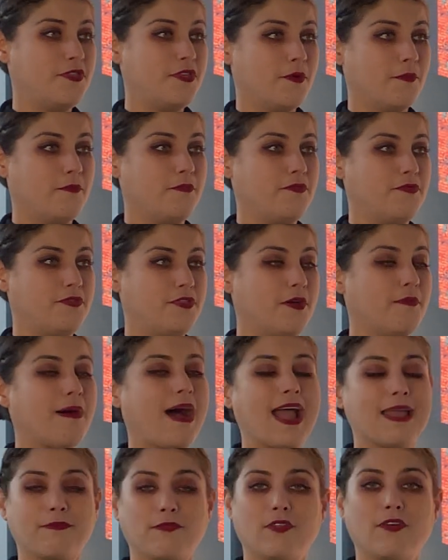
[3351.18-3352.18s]
the the
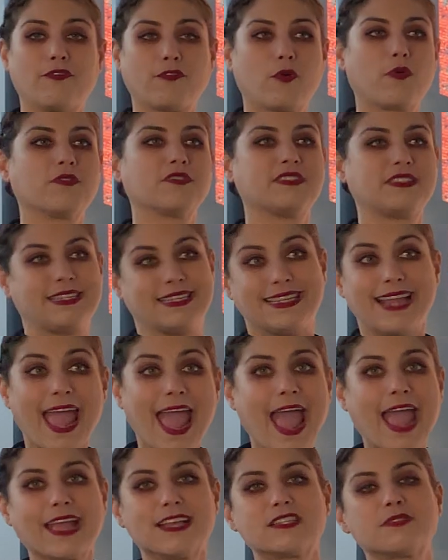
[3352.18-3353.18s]
Bible, of course,
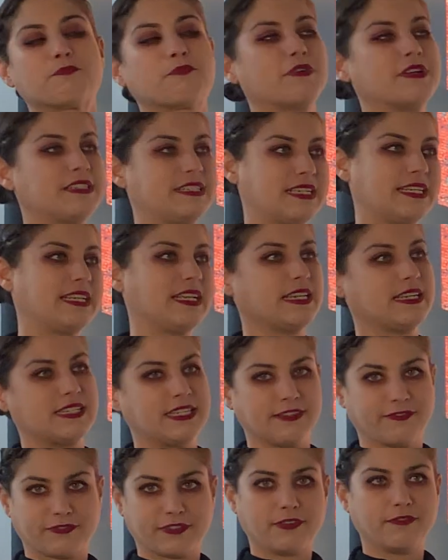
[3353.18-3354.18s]
today is printed in
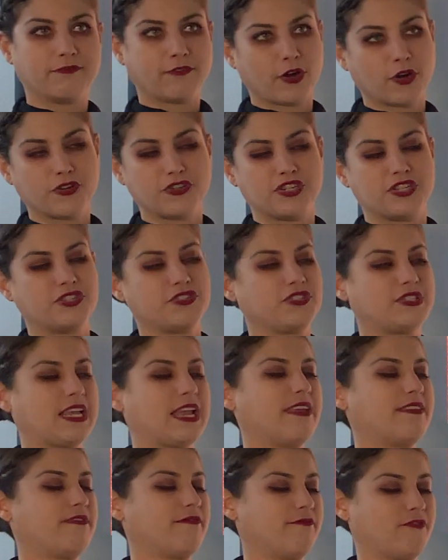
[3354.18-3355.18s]
different versions.
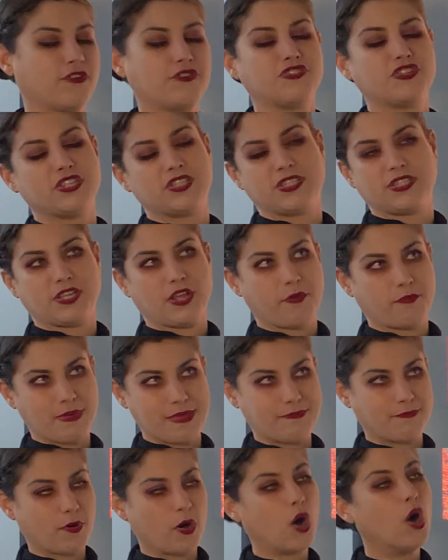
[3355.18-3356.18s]
Versions, you know,
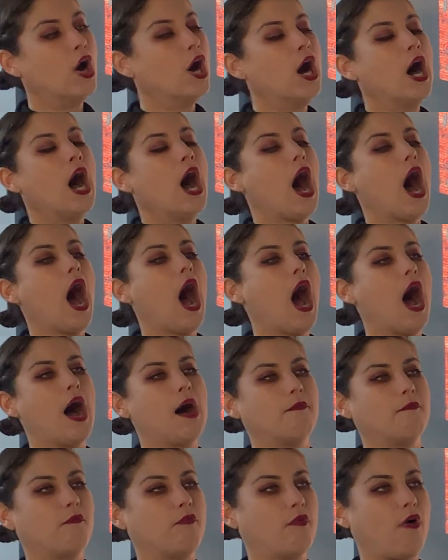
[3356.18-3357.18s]
people
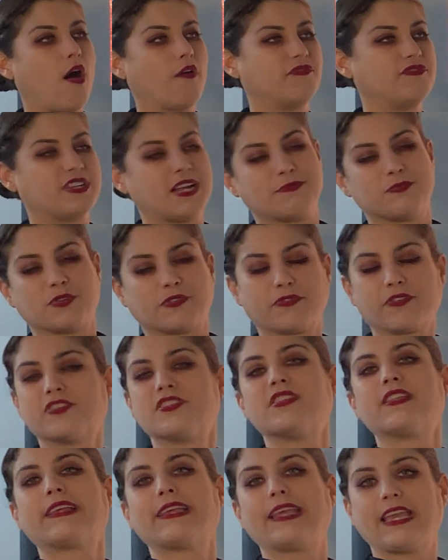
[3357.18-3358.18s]
um, oftentimes refer
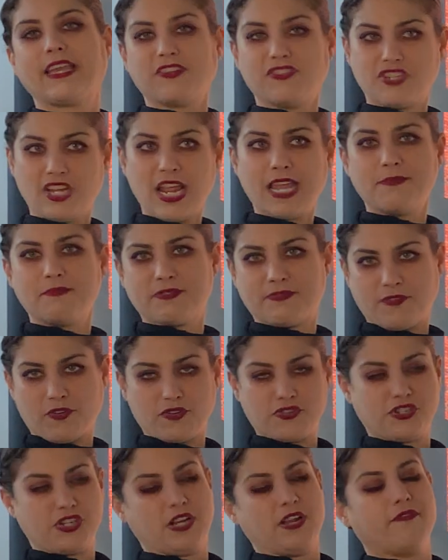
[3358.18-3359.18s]
to the King James
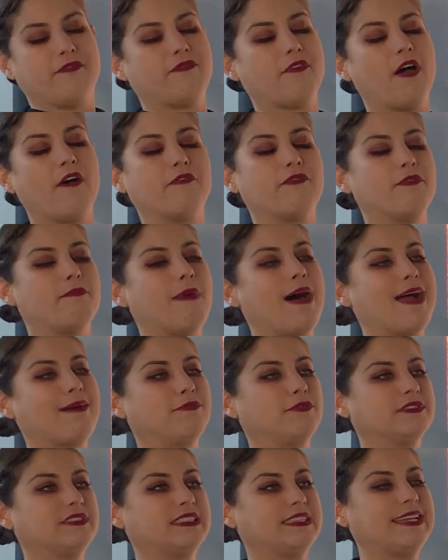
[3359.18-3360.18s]
version of, of the Bible
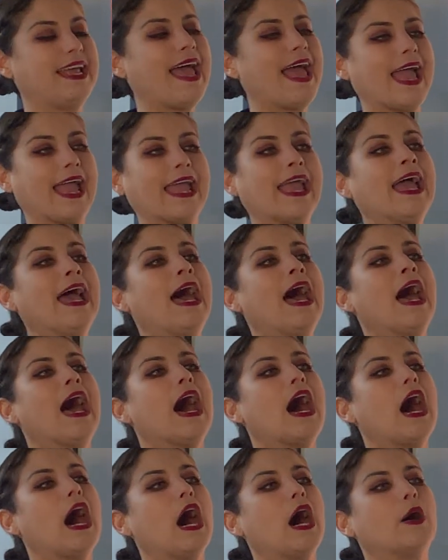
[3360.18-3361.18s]
today,
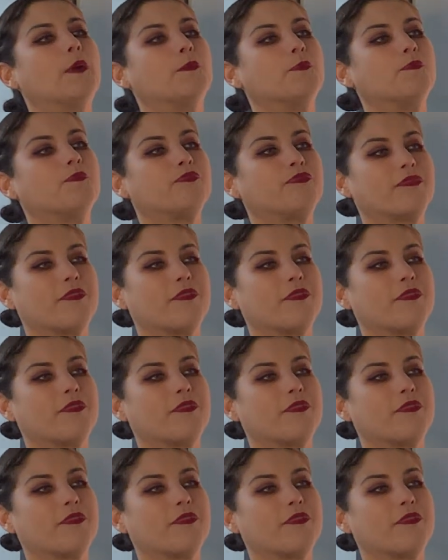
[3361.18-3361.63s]
um,